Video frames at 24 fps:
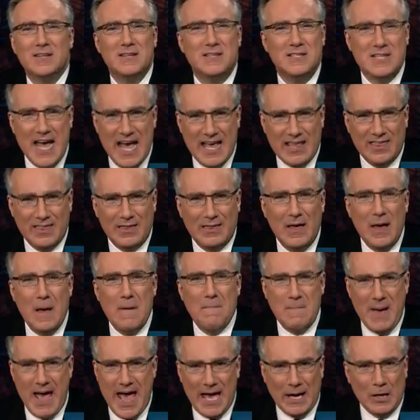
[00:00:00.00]
death
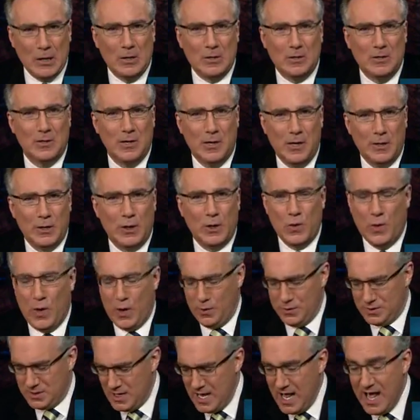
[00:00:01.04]
panel,
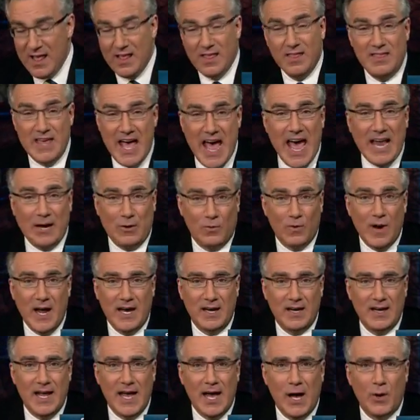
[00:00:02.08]
unquote. That
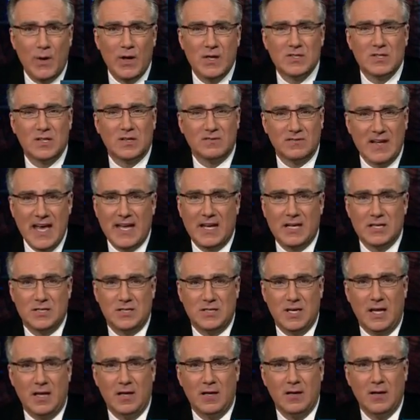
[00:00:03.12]
right now is the
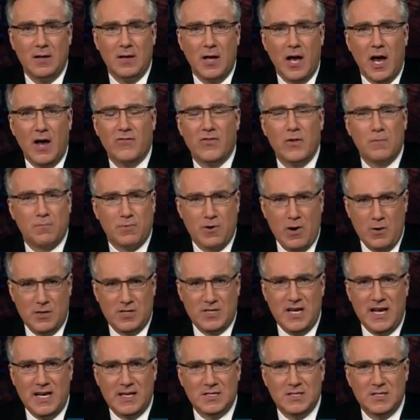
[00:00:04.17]
legacy of the
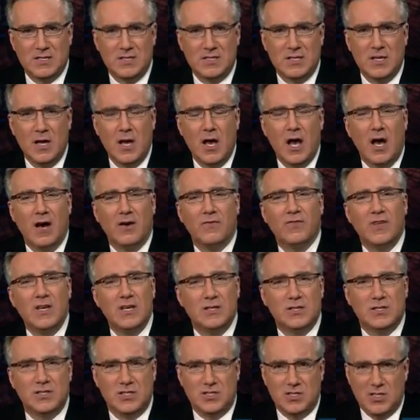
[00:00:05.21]
protests of
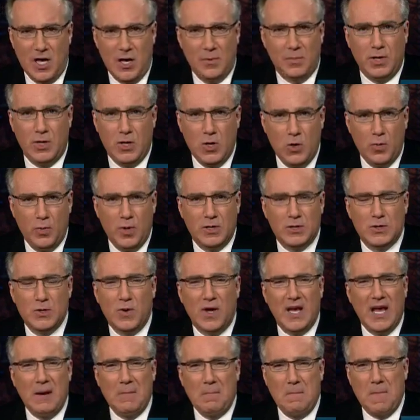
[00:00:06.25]
these subhumans who
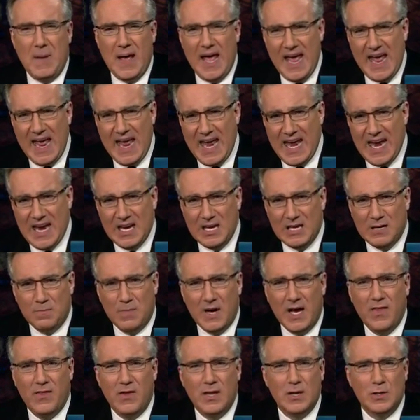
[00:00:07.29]
get paid
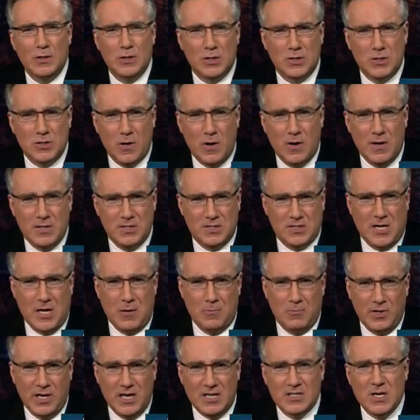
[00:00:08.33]
by the insurance
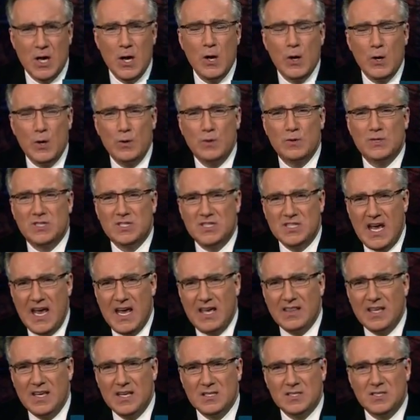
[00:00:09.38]
companies, who say
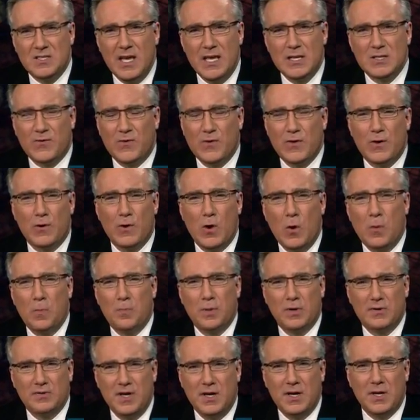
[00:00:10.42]
these things for their own
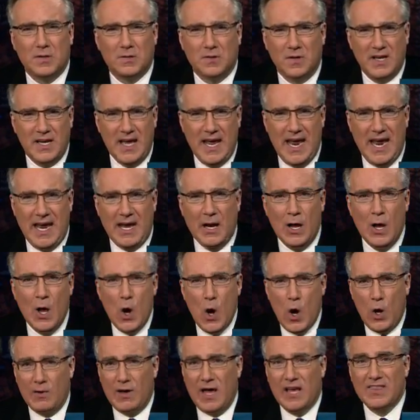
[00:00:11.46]
political gain,
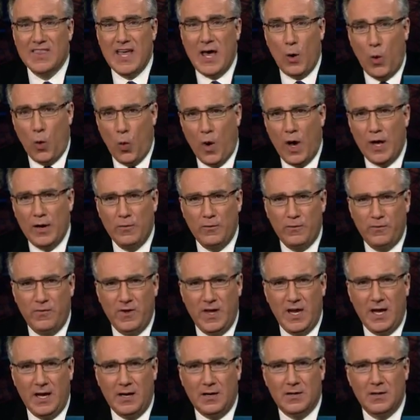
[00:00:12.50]
or like that one
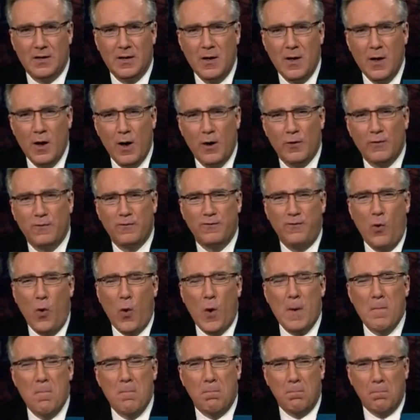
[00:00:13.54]
fiend,
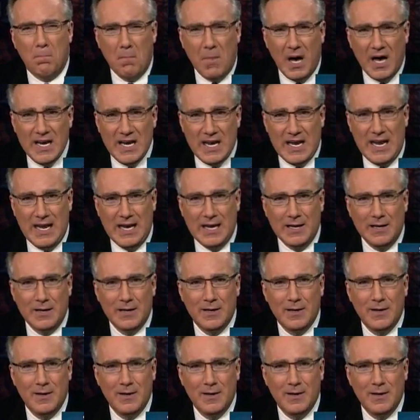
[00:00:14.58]
for money.